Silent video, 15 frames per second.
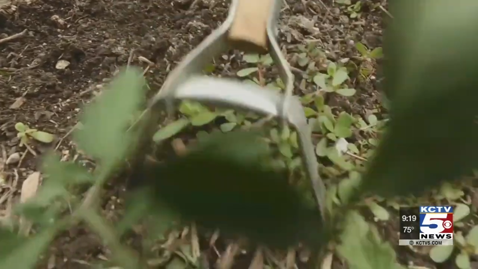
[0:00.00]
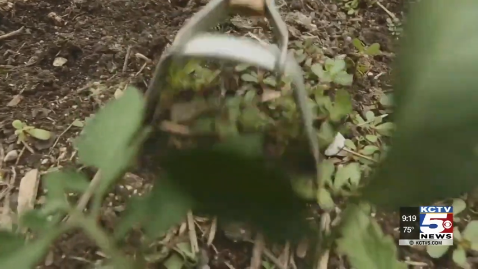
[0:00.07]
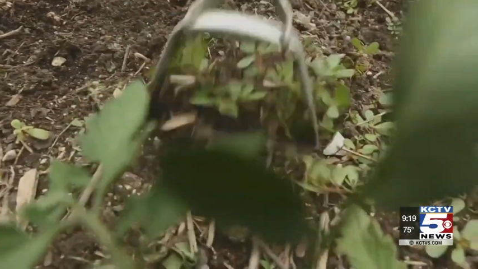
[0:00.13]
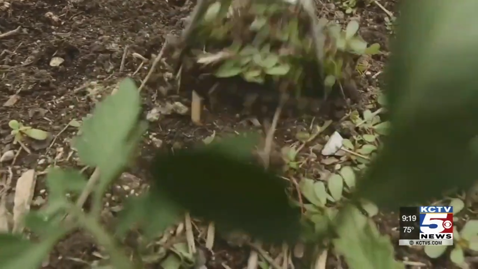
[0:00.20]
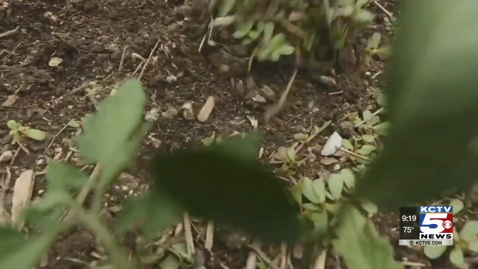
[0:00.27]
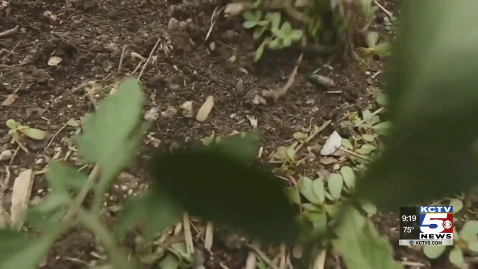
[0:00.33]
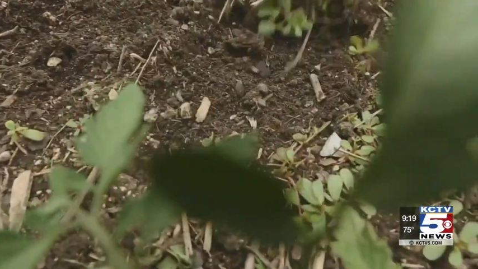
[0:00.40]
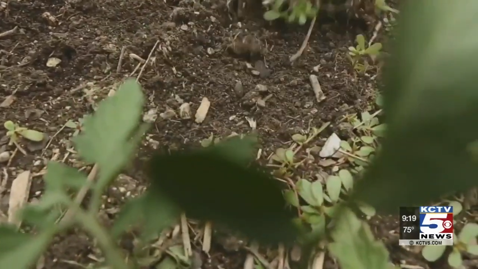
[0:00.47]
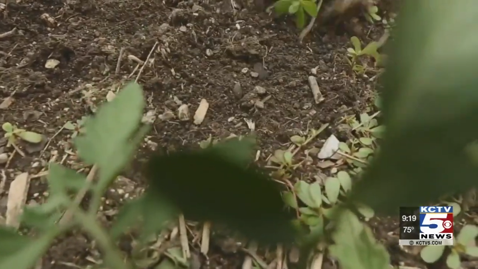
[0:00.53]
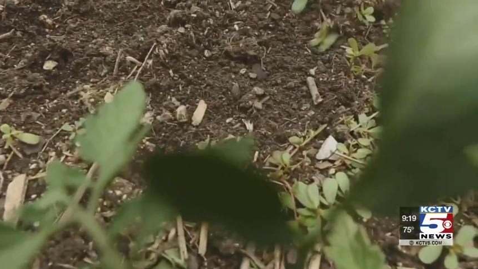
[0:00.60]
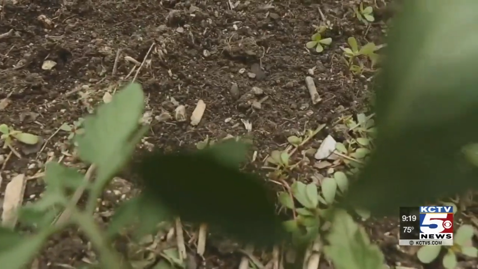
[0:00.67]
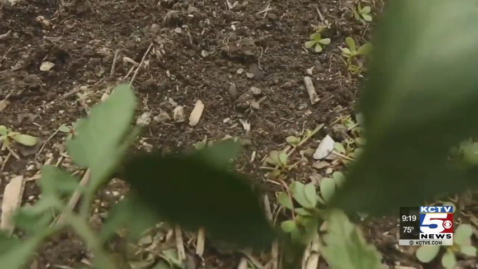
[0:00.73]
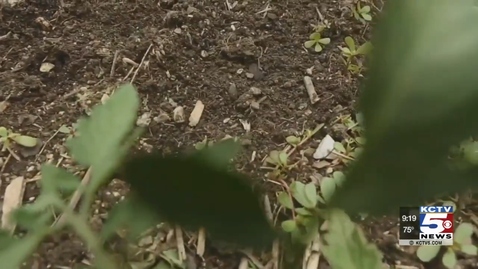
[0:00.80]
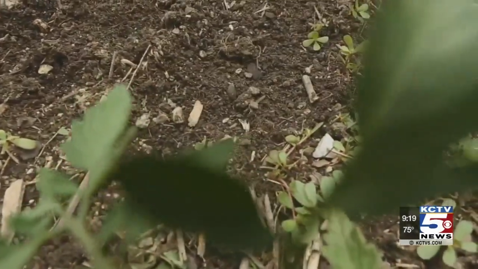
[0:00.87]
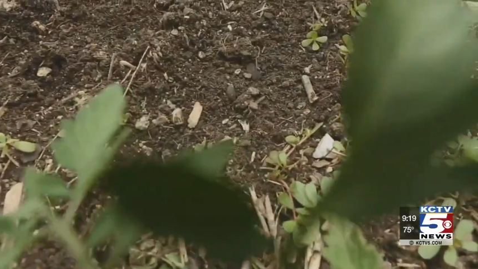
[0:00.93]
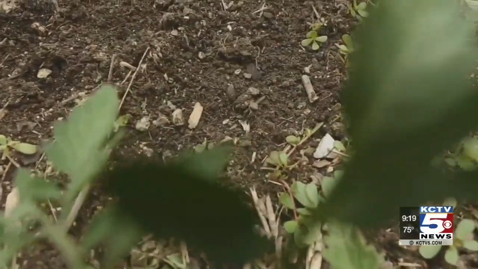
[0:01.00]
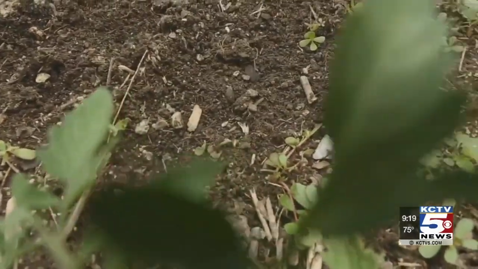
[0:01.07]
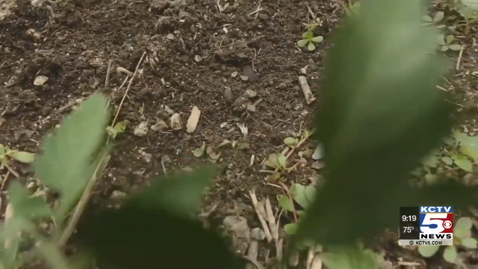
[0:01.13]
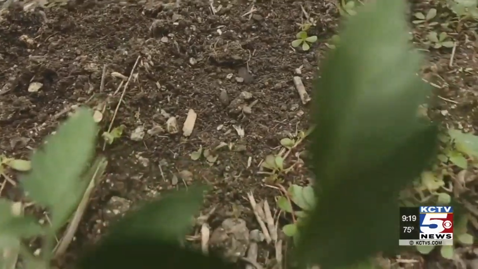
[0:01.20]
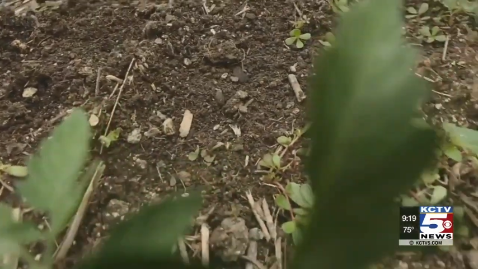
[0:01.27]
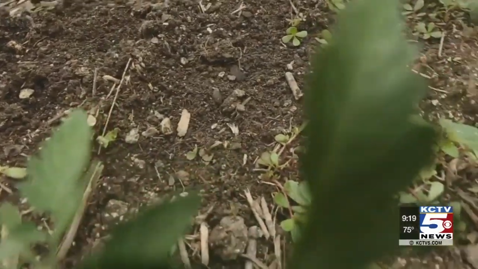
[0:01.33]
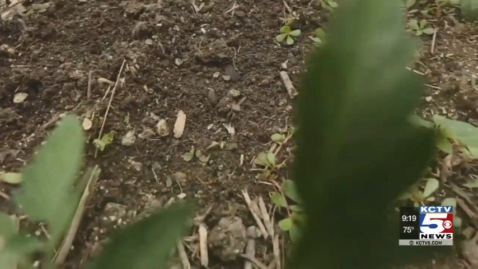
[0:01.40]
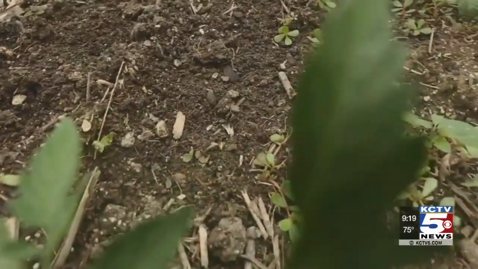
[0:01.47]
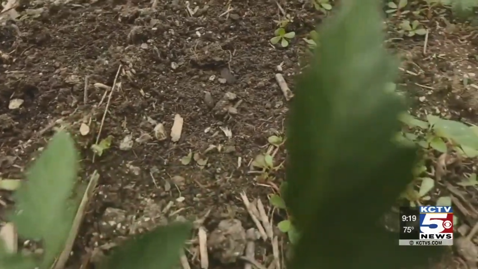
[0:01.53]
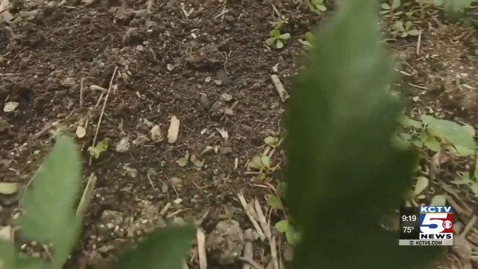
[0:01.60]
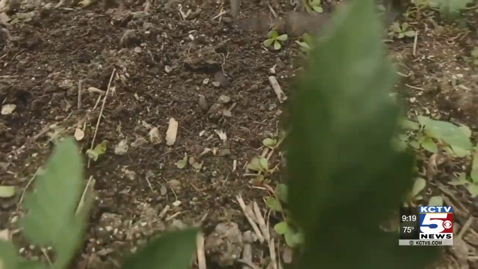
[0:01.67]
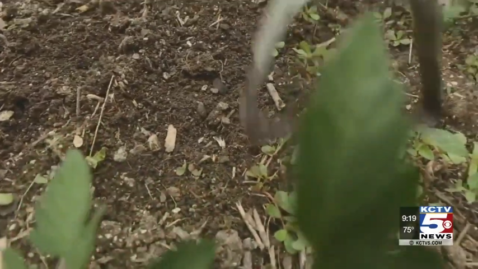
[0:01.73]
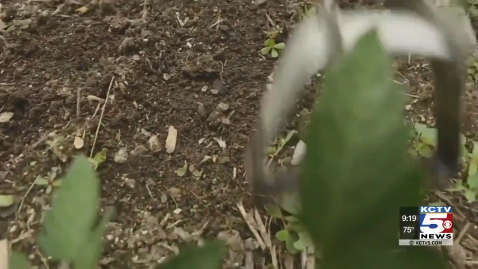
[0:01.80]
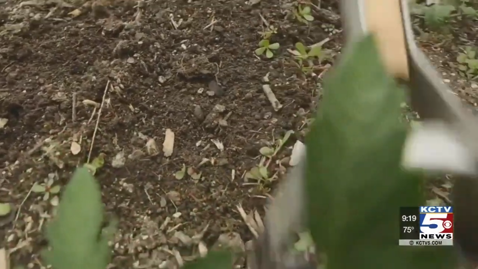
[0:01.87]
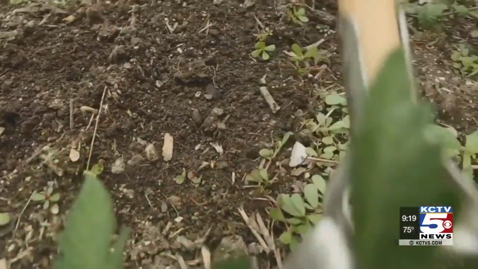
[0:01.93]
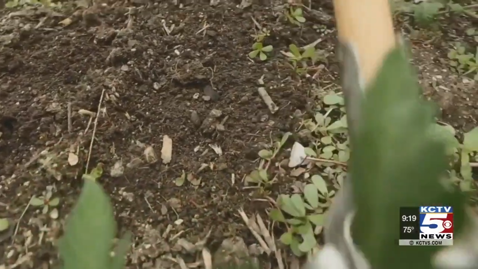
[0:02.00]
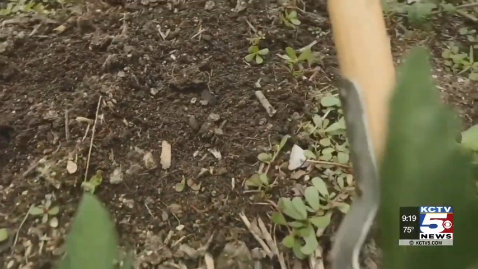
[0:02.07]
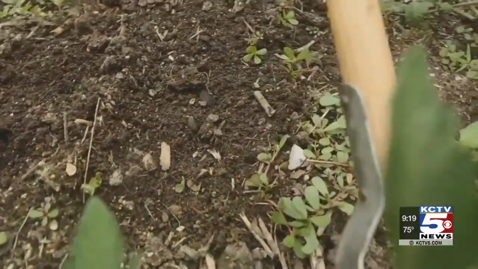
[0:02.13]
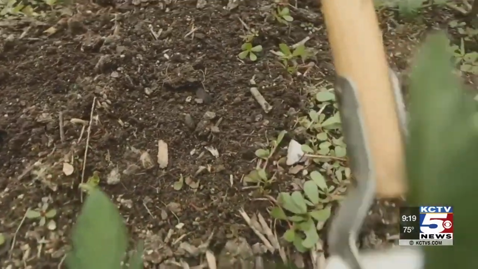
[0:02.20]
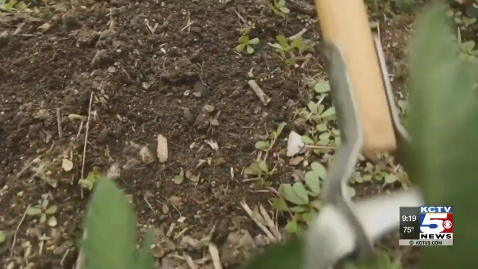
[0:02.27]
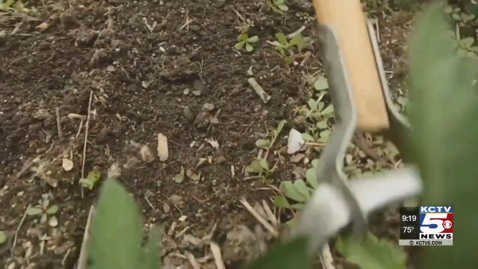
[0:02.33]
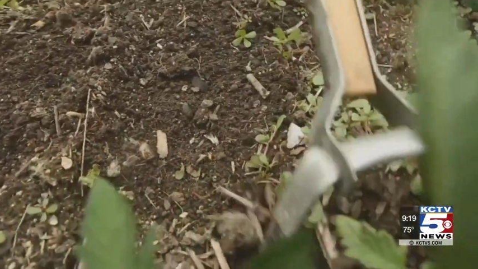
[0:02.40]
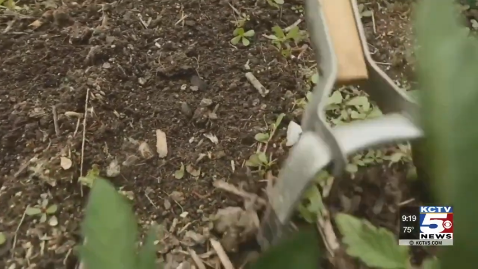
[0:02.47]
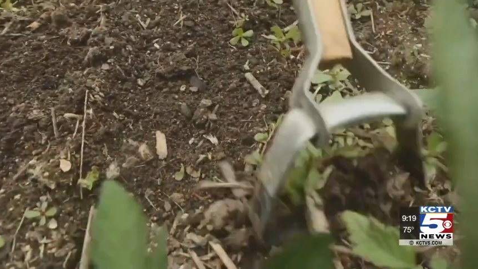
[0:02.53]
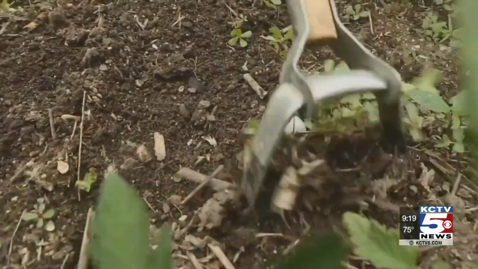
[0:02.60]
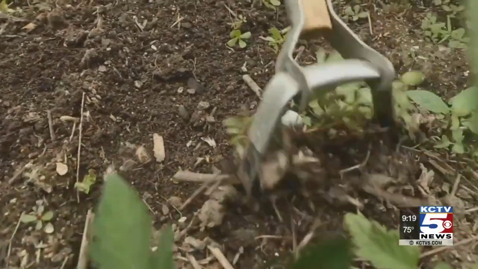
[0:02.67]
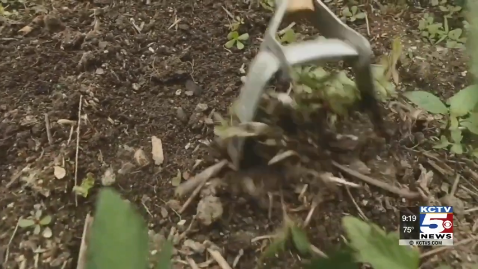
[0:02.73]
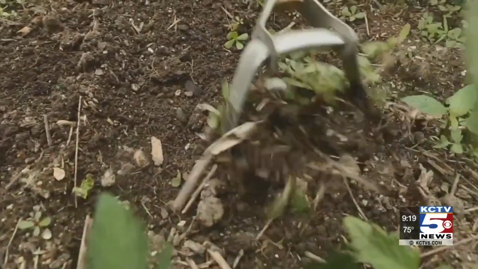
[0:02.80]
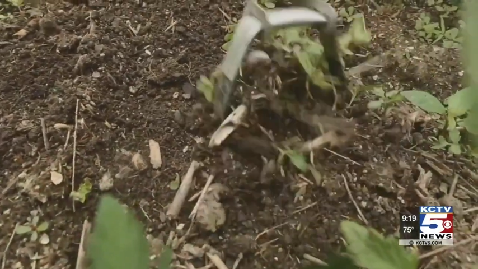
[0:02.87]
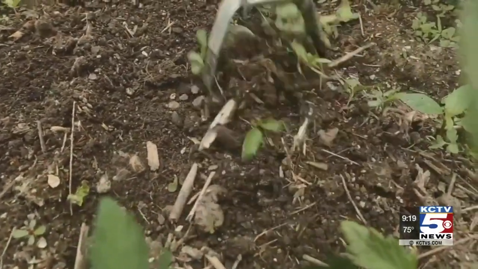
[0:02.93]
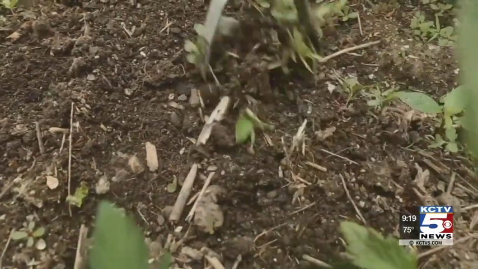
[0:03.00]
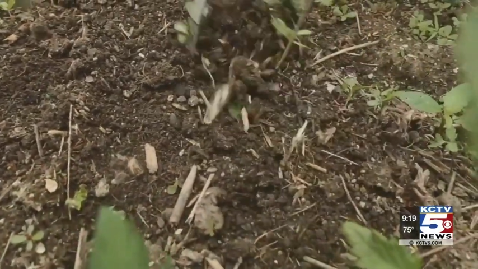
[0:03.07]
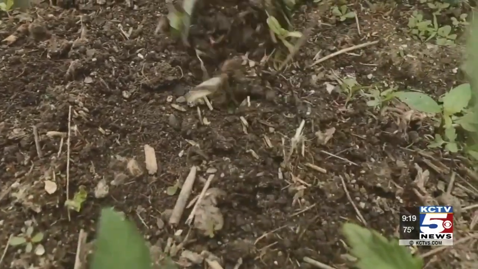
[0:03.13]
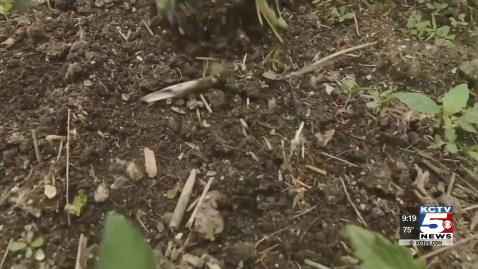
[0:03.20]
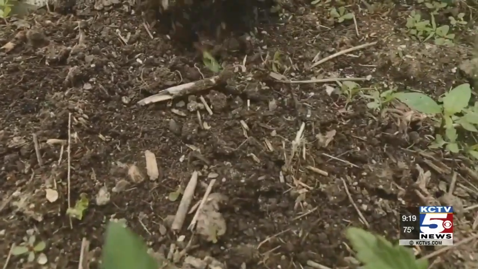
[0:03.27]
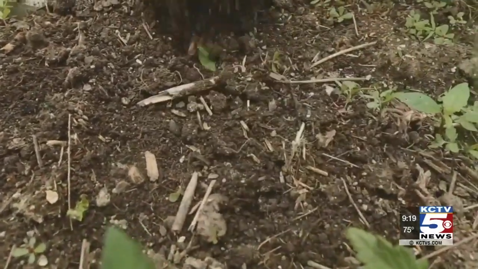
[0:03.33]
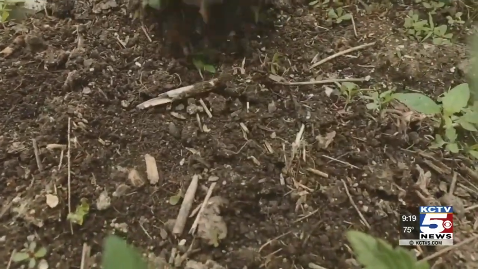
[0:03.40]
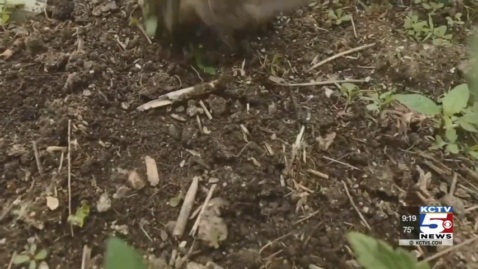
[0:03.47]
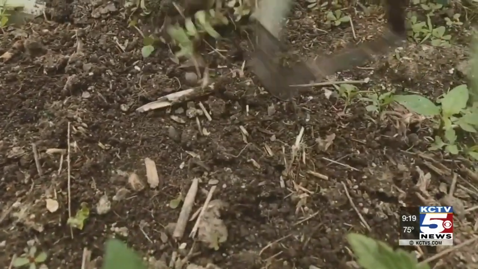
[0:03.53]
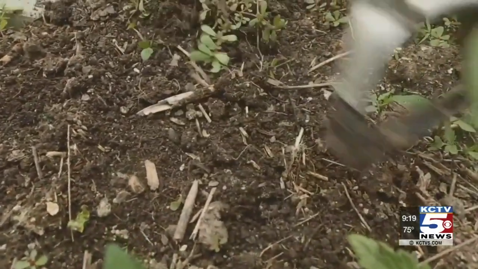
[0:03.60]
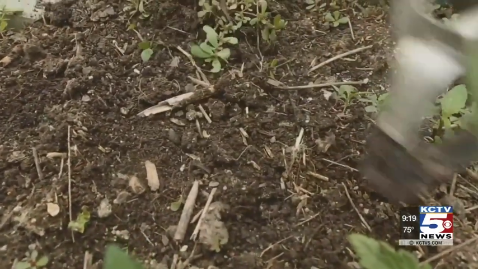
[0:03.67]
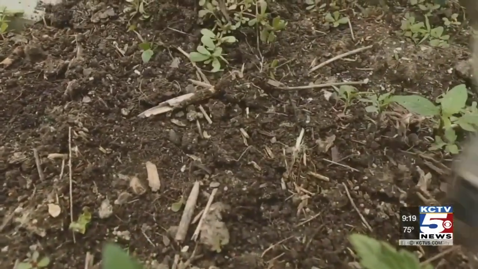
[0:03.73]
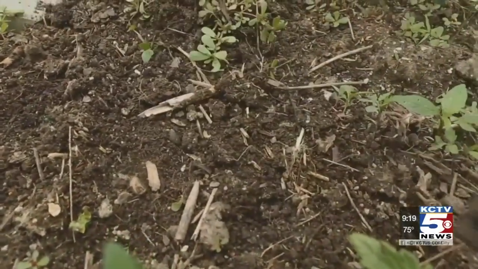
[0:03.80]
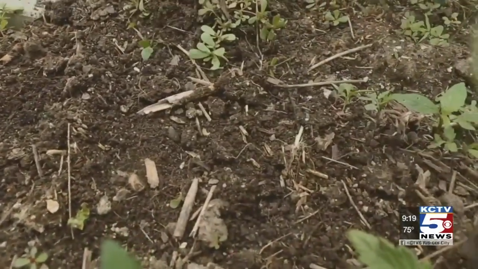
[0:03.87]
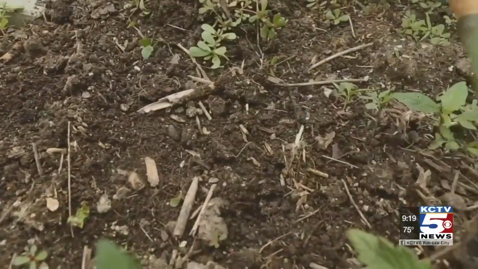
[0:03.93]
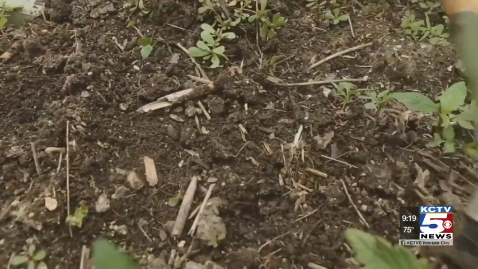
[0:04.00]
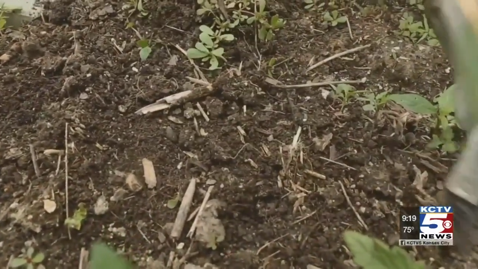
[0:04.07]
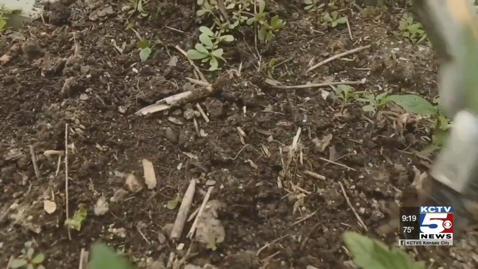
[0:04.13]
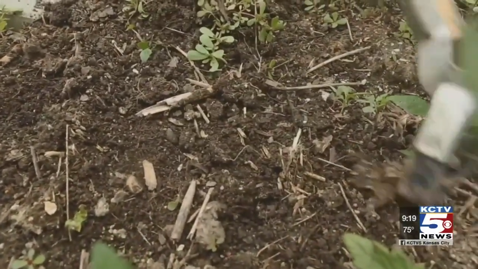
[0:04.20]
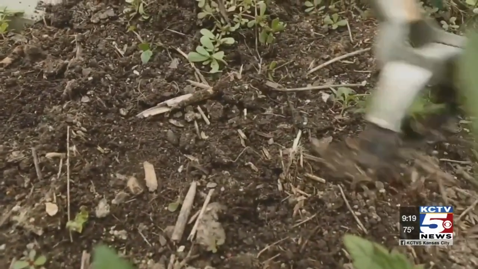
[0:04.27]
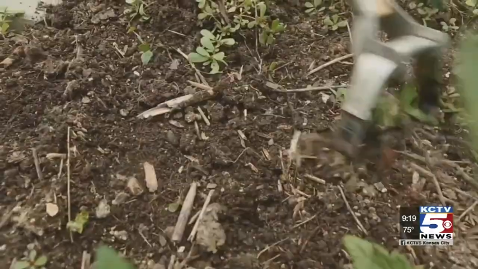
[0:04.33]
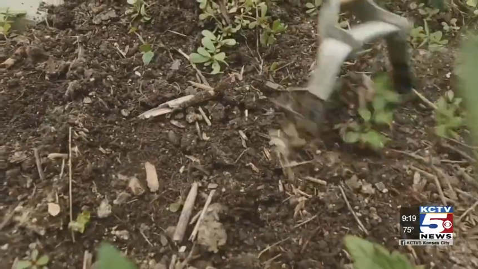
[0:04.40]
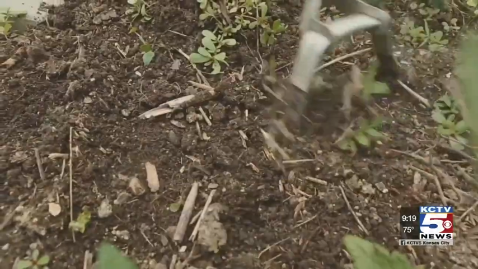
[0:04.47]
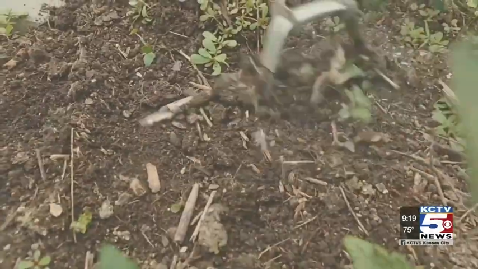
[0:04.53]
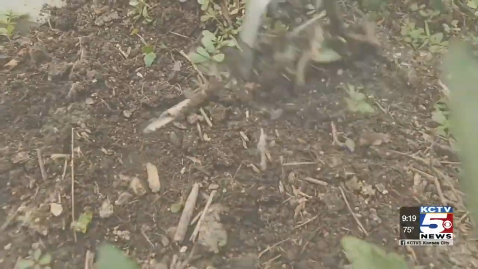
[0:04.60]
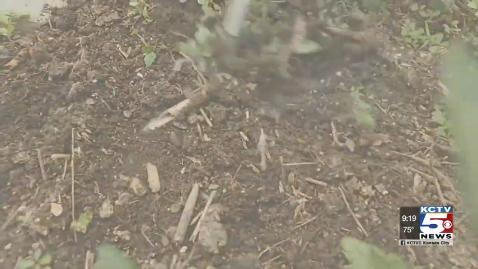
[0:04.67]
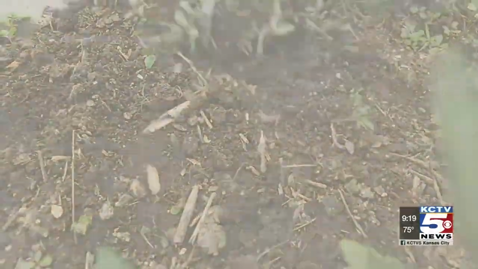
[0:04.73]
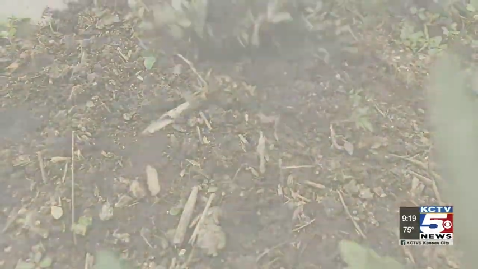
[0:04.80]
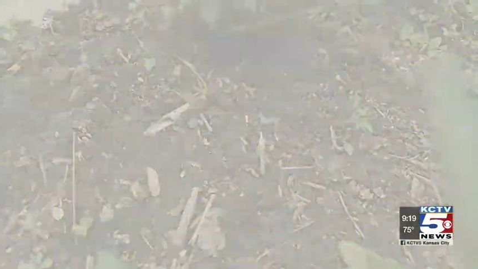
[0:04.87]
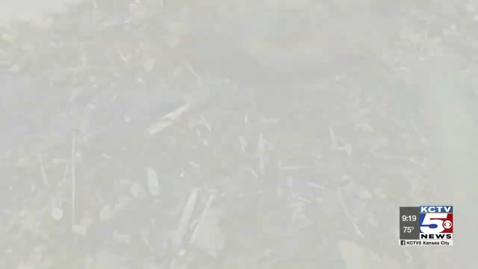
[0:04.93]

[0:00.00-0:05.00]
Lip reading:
(no speaker visible)